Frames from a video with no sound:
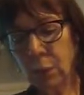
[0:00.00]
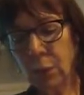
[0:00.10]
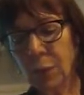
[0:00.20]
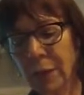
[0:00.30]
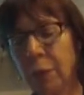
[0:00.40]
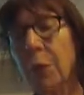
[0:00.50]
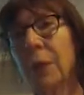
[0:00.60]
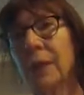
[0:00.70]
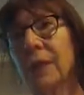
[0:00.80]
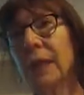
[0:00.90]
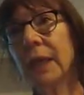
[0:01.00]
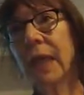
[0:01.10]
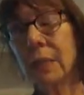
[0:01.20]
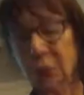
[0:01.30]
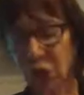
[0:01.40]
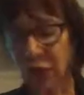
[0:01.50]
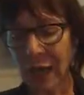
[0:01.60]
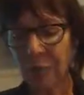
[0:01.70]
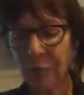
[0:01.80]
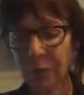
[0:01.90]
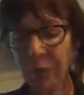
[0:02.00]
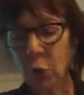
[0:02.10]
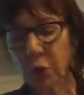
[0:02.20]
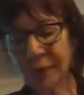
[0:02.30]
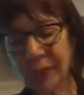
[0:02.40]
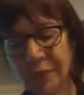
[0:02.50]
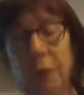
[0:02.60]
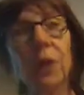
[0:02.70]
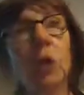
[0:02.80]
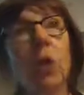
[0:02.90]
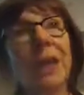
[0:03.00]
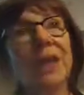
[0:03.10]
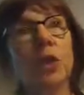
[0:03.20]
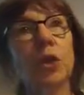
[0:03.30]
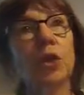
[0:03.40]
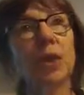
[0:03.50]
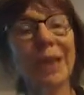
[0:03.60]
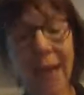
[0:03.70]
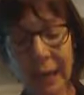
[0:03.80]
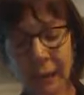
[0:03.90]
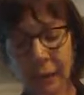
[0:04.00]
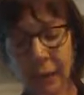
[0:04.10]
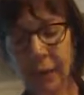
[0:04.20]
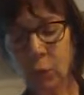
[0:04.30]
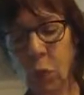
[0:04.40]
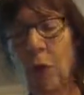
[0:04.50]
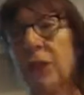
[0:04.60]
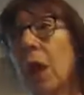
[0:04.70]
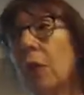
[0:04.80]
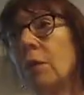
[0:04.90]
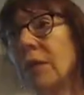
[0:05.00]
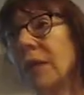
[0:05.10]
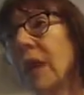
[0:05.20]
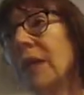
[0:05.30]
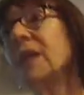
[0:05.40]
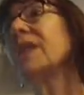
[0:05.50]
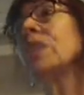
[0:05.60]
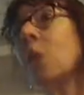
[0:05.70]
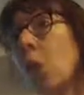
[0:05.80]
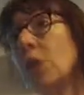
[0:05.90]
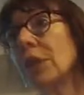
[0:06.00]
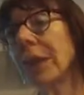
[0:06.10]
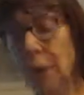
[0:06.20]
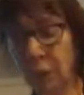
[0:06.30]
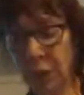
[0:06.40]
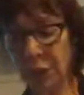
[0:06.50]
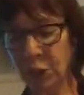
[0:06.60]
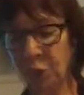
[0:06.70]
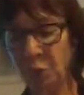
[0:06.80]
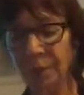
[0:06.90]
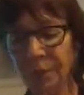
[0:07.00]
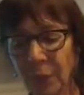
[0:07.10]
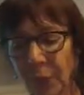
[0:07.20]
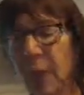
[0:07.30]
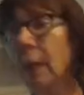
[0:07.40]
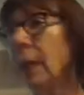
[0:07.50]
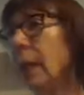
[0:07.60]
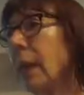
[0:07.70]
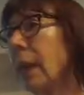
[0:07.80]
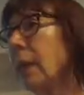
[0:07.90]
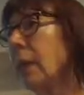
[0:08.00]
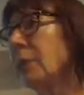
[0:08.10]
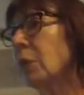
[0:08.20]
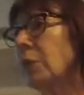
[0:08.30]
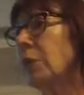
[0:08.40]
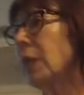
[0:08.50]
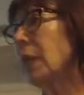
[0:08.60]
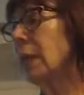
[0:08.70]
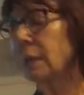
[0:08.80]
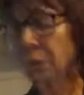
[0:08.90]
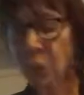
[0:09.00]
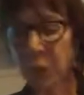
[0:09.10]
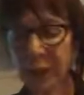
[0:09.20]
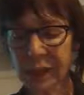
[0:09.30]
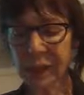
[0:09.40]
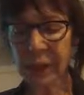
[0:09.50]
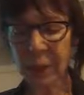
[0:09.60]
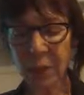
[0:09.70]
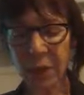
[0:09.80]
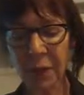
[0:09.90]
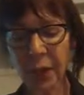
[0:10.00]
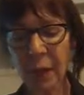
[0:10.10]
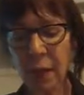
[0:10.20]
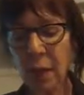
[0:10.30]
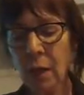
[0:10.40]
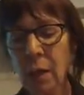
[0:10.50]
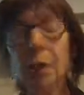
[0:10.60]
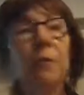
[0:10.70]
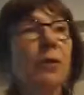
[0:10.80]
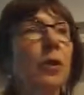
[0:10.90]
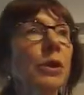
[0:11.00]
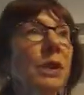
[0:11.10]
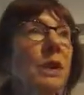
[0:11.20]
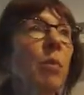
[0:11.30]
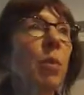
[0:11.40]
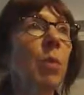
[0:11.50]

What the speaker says: One of the things that came into sharper focus after the Christchurch attacks is what Oversight does not currently do. And I've got a few things to say about that. First,